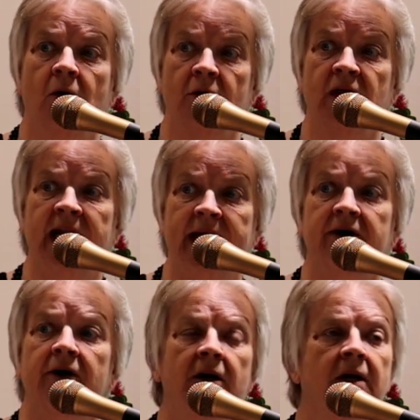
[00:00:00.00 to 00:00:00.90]
or the
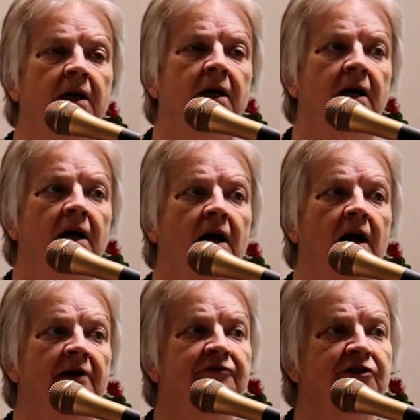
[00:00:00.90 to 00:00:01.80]
letter
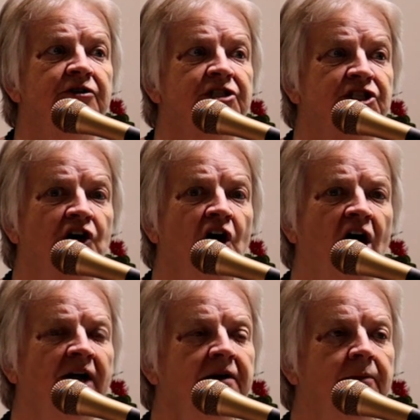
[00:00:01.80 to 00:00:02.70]
of 1
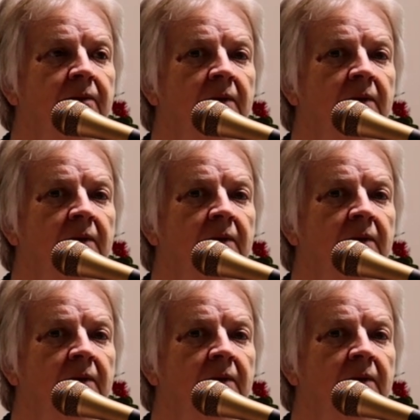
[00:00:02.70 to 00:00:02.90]
John,